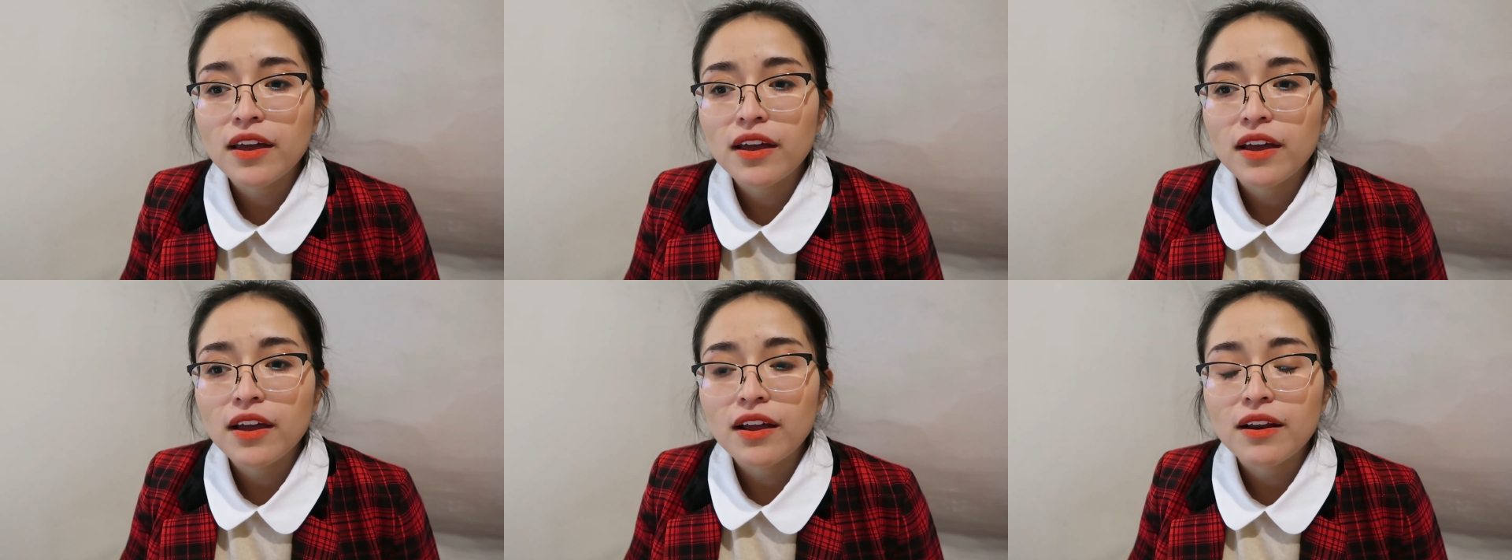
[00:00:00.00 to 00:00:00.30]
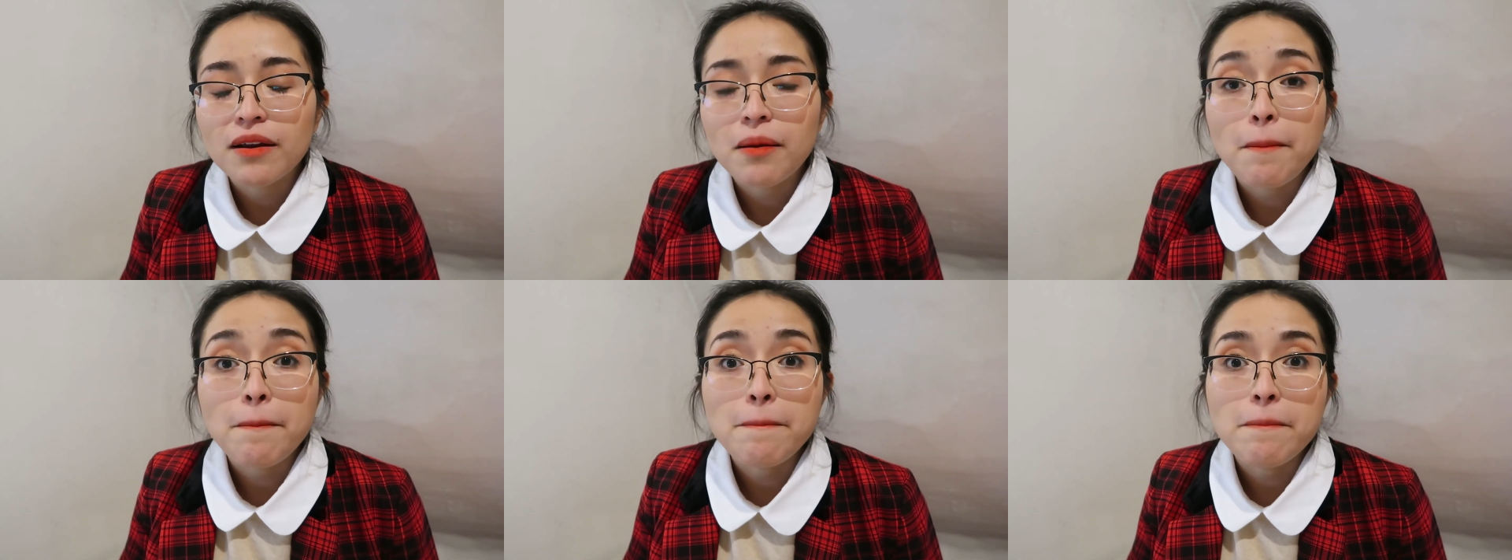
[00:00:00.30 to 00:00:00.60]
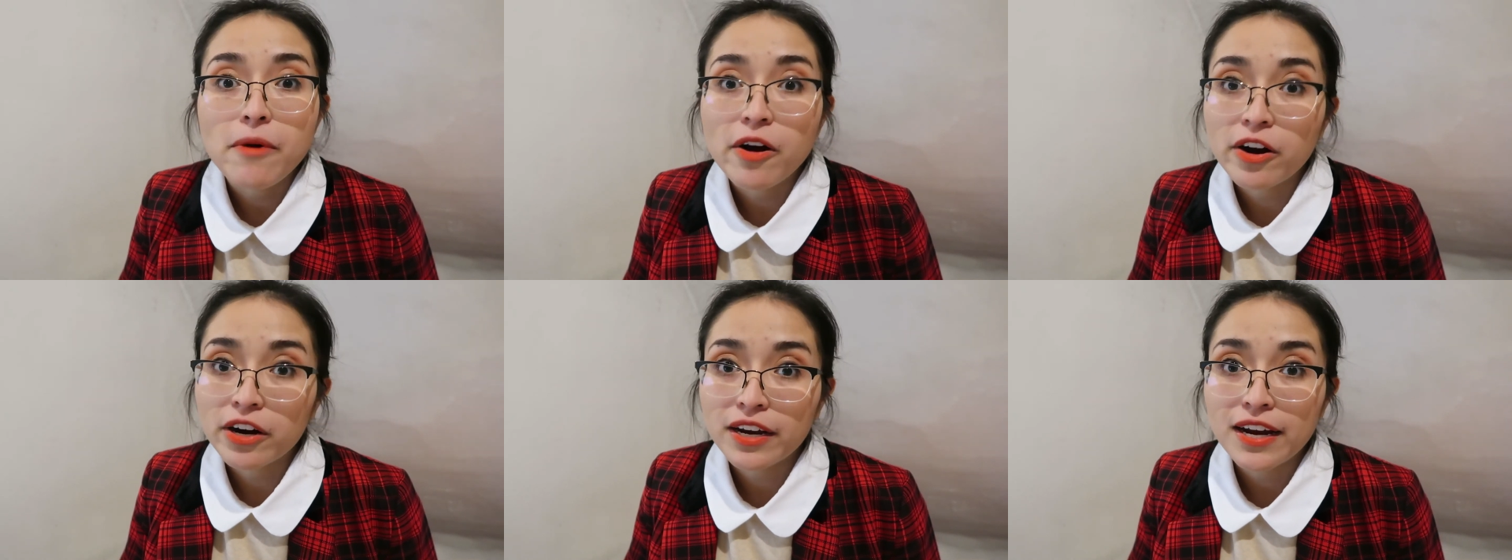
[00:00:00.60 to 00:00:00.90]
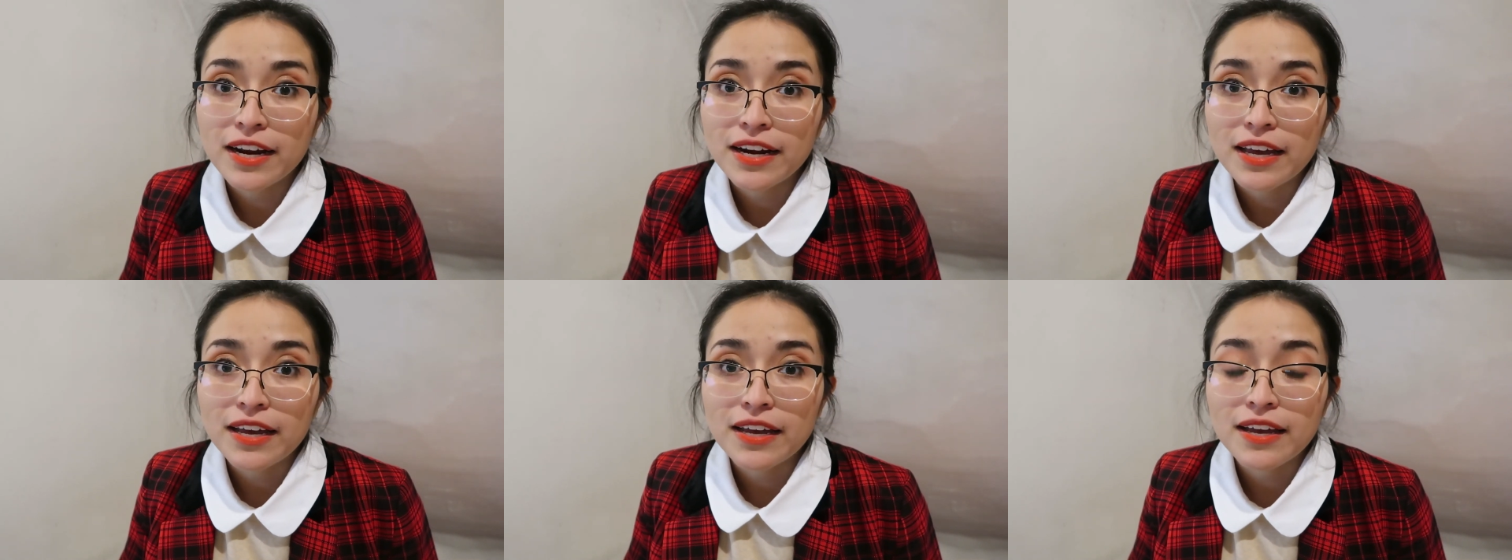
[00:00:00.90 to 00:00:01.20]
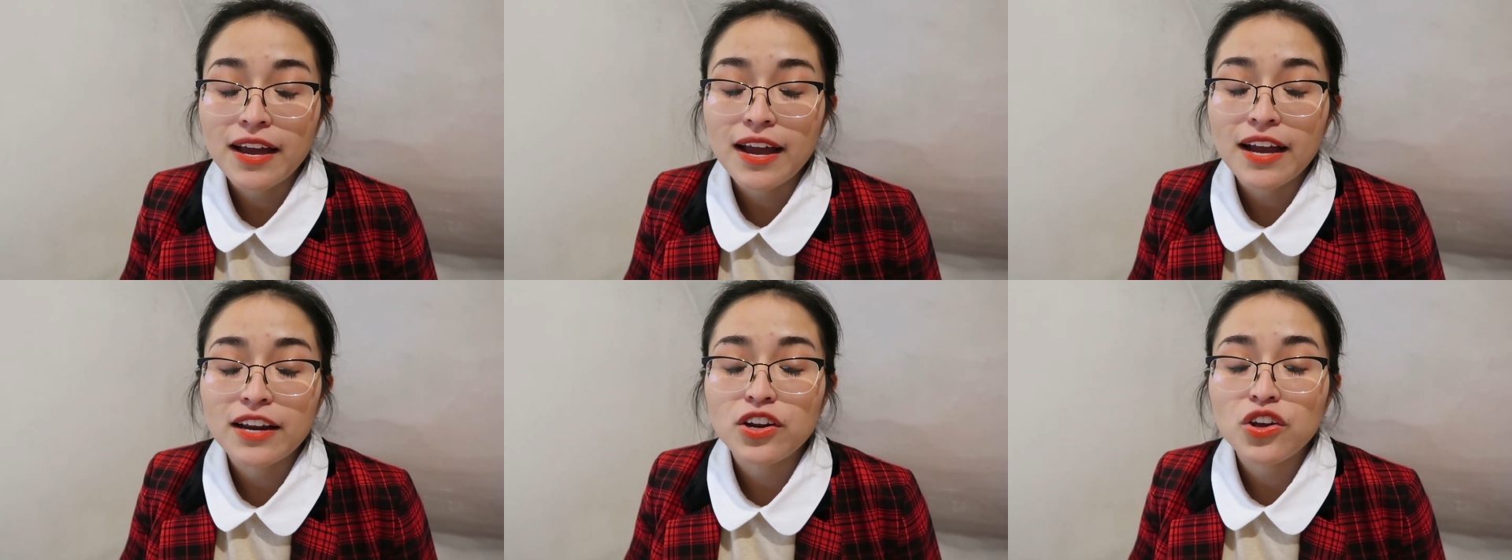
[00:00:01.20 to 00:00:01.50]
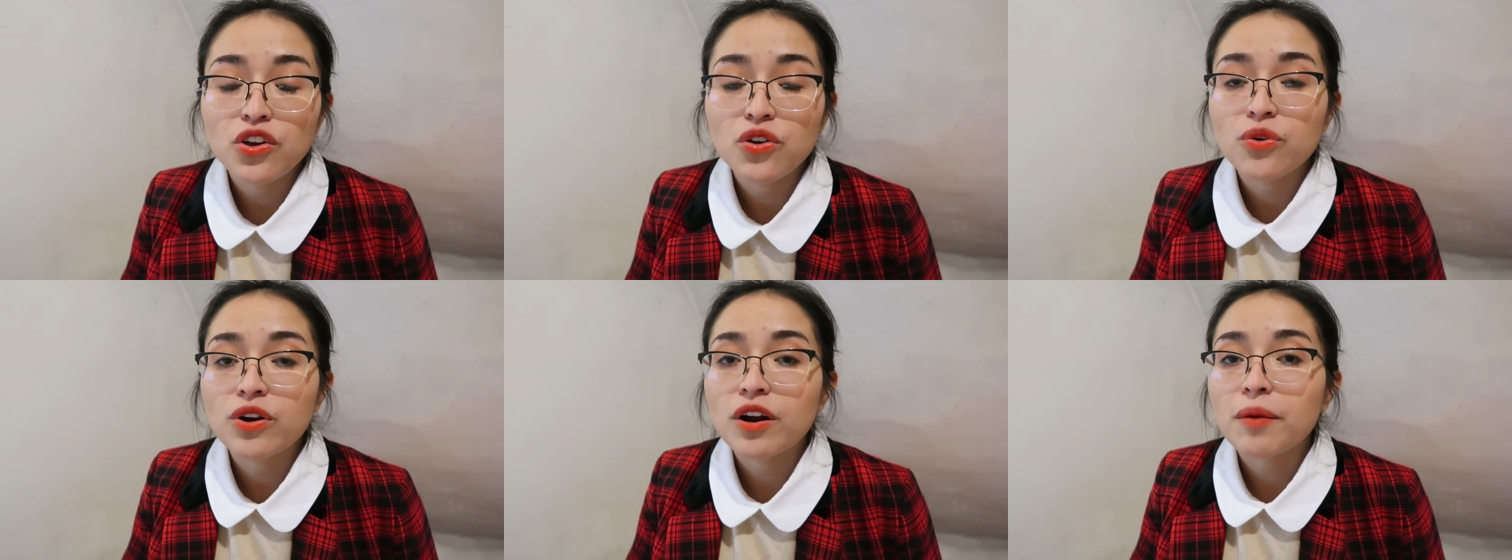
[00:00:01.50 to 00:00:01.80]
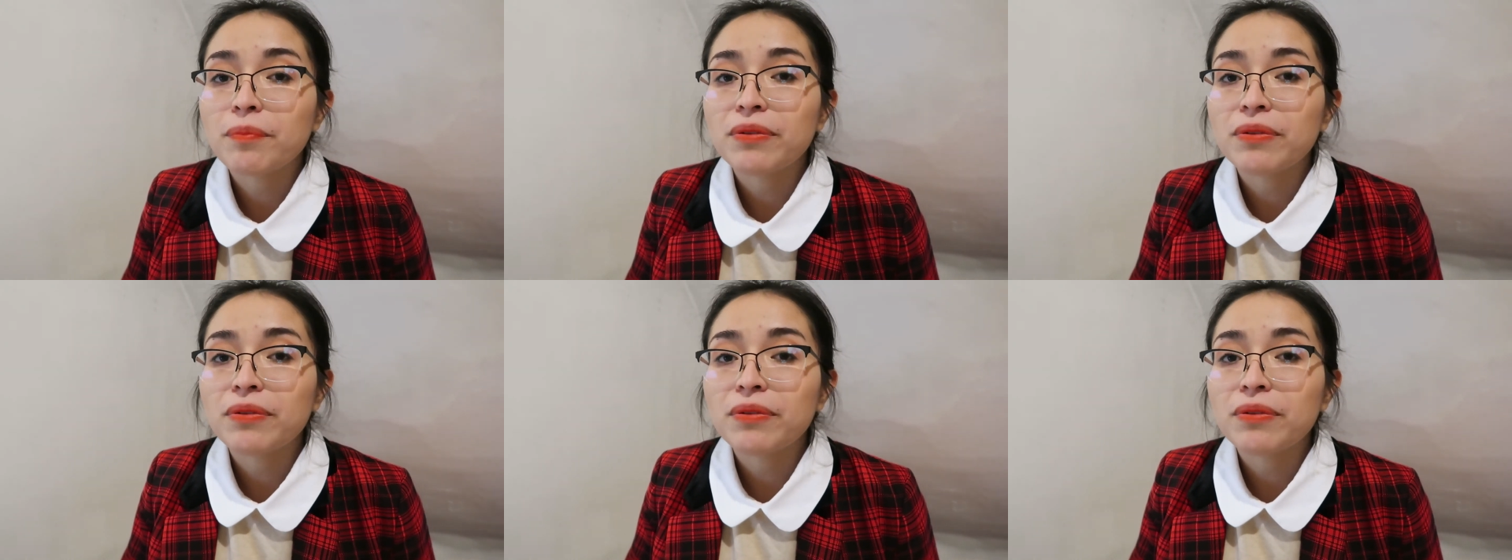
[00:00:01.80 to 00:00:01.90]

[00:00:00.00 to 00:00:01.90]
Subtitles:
in marketing and you are